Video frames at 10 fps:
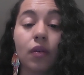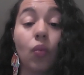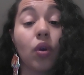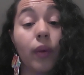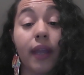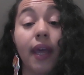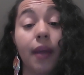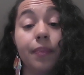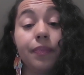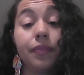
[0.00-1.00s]
what do I
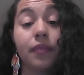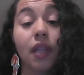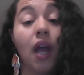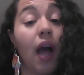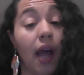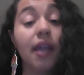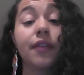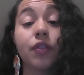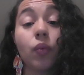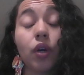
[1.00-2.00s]
get? I
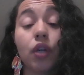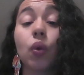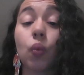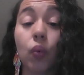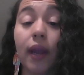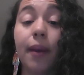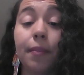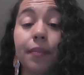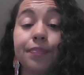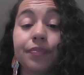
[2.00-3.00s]
get the word
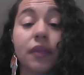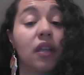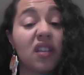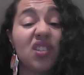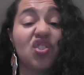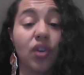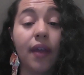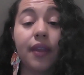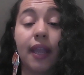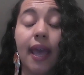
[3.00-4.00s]
rem. Let's try
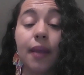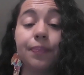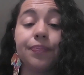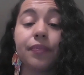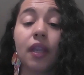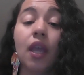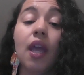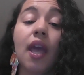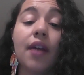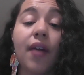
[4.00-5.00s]
that again.
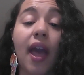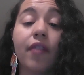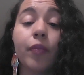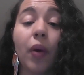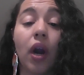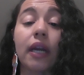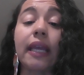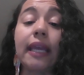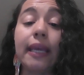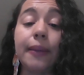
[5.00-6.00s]
If I have the
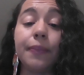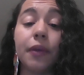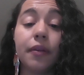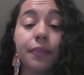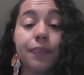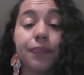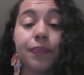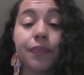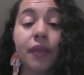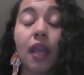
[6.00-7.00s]
part m,
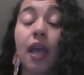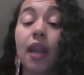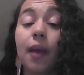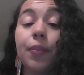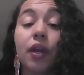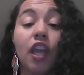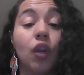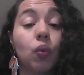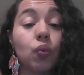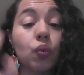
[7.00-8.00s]
and I put
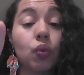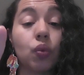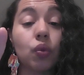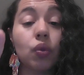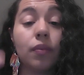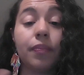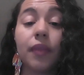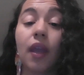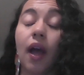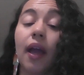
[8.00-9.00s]
in r,
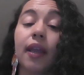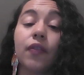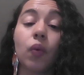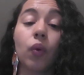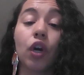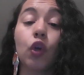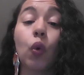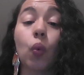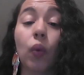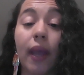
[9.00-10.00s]
I get the word
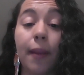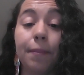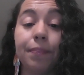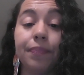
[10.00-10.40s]
rem.